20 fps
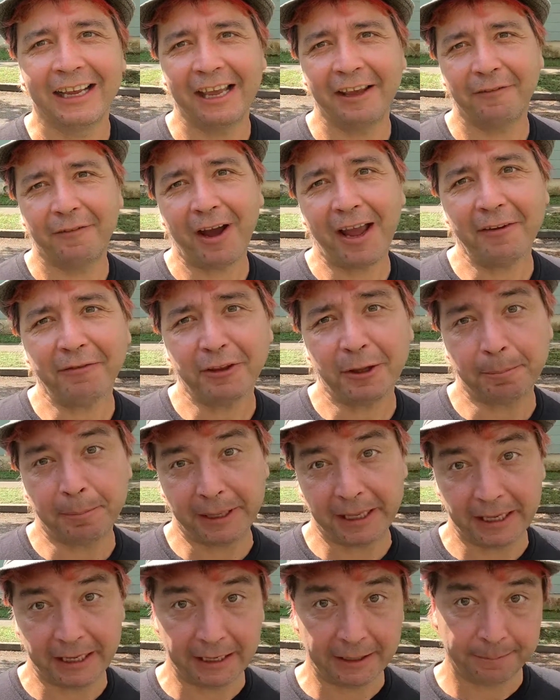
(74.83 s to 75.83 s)
If I have to
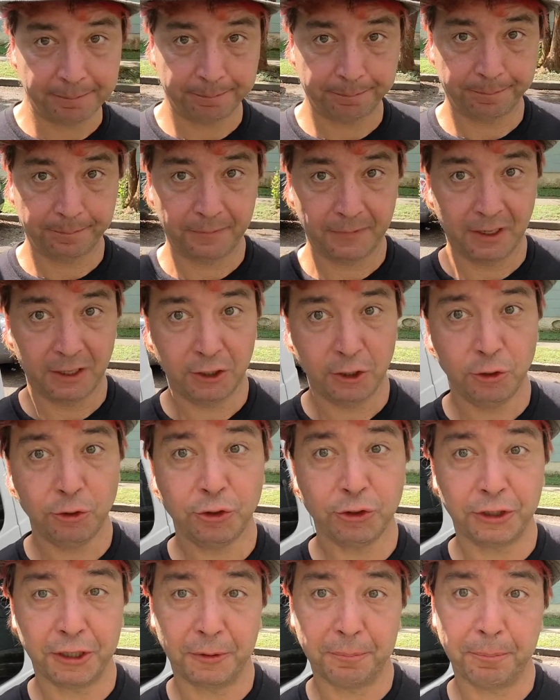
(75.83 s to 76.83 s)
pee,
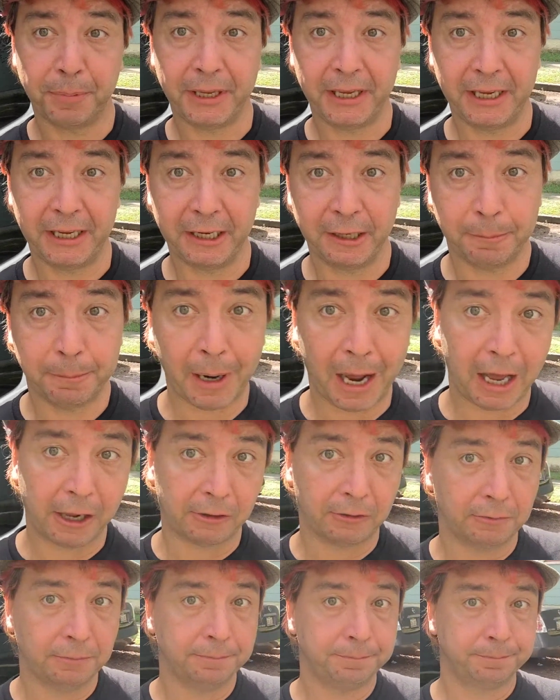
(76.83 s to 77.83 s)
usually pee in a bottle.